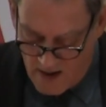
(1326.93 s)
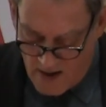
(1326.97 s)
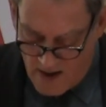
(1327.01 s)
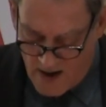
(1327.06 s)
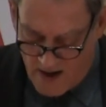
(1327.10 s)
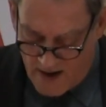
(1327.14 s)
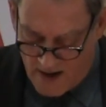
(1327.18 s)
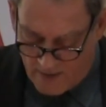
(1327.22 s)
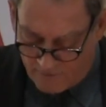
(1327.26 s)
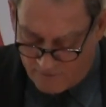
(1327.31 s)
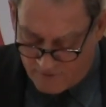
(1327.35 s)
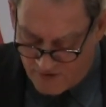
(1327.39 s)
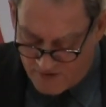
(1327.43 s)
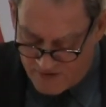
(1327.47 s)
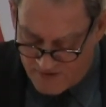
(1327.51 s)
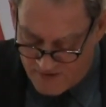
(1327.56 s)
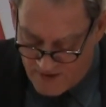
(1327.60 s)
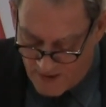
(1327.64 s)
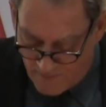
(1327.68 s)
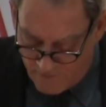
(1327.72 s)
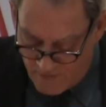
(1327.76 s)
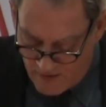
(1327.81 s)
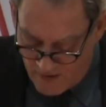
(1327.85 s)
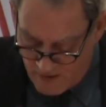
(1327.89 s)
and after
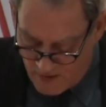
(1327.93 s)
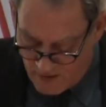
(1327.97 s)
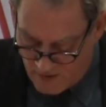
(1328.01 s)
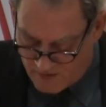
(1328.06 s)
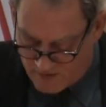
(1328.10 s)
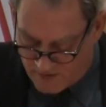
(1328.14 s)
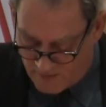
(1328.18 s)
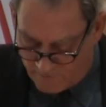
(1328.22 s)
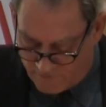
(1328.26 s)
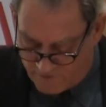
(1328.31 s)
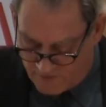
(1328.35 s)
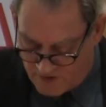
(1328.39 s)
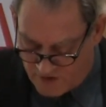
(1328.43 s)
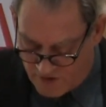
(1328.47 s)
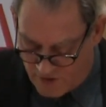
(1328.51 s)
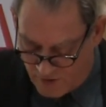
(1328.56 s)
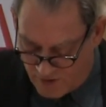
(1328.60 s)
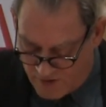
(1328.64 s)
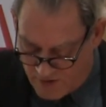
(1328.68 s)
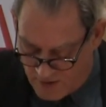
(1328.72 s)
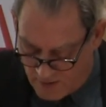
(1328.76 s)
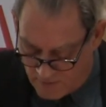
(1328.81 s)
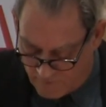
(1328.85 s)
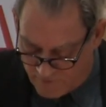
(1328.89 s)
7 years of
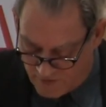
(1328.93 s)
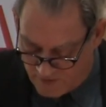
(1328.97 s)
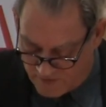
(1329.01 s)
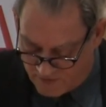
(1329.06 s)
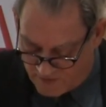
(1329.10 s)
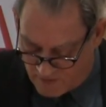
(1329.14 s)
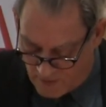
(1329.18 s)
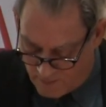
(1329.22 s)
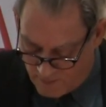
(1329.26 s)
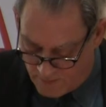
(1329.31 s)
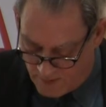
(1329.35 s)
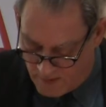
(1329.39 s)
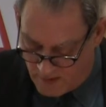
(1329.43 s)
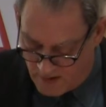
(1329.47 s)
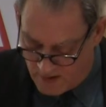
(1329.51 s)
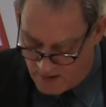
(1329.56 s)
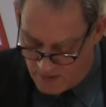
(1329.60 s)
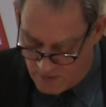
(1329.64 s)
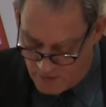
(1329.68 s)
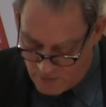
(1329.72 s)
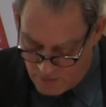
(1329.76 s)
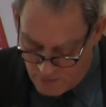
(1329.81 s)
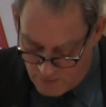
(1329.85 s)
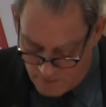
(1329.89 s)
searching for someone
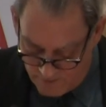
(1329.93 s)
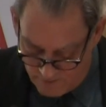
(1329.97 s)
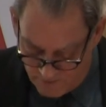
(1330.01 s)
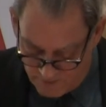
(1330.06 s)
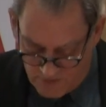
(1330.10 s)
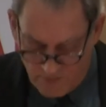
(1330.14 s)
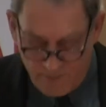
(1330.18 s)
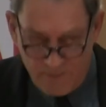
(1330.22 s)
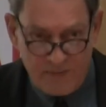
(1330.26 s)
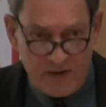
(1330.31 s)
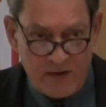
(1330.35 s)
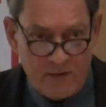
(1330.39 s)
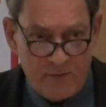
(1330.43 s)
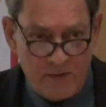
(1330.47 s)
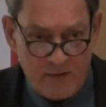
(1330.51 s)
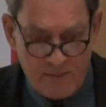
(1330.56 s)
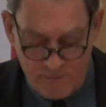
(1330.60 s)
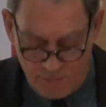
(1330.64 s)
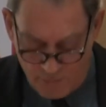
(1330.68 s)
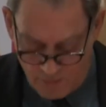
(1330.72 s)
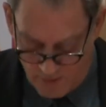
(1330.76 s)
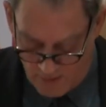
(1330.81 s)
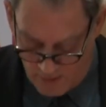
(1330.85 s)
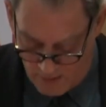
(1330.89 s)
whom to be
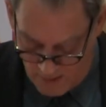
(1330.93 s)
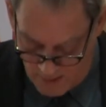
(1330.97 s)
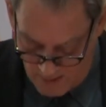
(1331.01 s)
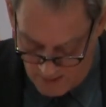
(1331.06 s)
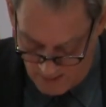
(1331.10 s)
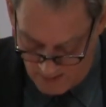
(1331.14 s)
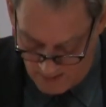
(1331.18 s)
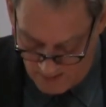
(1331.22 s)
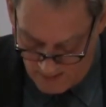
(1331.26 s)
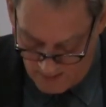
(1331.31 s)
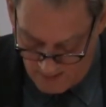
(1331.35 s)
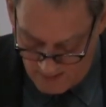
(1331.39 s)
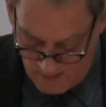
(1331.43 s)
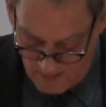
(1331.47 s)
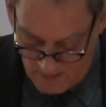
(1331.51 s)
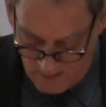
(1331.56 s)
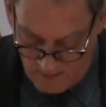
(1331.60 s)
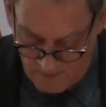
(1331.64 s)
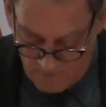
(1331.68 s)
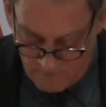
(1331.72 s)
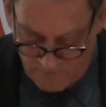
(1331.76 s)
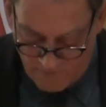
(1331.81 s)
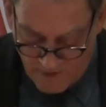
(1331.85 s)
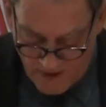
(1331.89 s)
reborn,
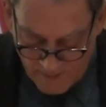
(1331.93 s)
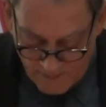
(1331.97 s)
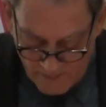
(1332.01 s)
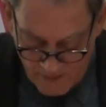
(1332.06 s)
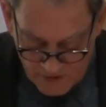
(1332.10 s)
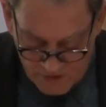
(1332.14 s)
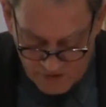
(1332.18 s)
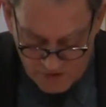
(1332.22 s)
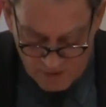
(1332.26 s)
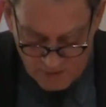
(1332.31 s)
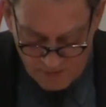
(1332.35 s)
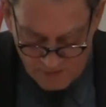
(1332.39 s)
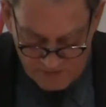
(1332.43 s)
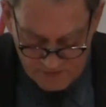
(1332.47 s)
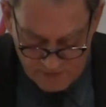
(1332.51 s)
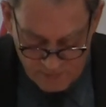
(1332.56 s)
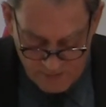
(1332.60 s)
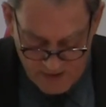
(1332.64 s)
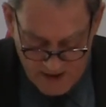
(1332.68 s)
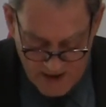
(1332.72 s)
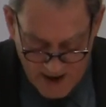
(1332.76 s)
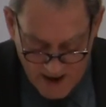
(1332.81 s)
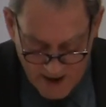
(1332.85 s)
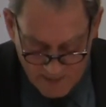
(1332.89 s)
finally chose to
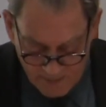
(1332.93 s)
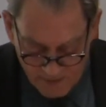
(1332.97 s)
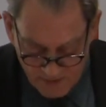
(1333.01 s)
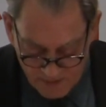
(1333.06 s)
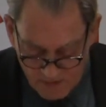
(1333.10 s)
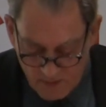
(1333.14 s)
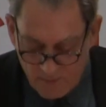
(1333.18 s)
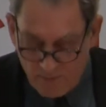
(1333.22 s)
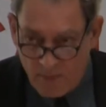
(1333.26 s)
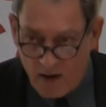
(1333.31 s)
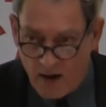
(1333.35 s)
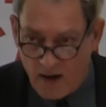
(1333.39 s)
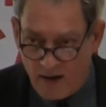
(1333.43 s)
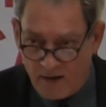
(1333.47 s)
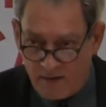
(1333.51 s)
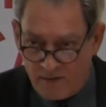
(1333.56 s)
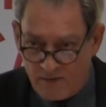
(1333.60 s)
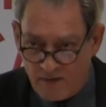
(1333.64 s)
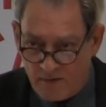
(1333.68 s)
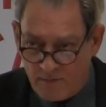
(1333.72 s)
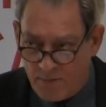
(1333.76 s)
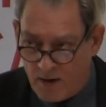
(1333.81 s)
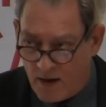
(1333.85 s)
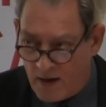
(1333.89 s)
inhabit the mind
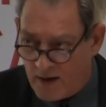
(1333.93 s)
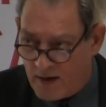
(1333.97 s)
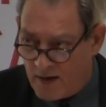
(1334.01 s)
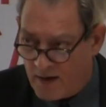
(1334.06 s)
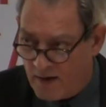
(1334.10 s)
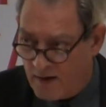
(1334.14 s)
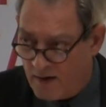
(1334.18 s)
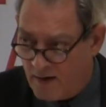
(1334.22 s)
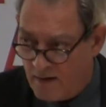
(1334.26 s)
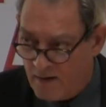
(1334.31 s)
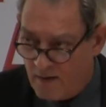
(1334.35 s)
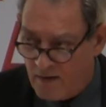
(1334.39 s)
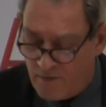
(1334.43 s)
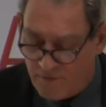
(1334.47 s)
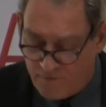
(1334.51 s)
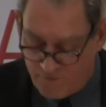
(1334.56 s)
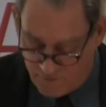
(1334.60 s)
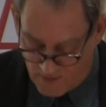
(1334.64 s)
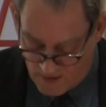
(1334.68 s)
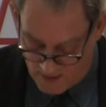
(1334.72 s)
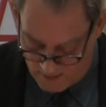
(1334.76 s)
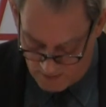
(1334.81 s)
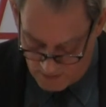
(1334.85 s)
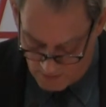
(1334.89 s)
and body of Frank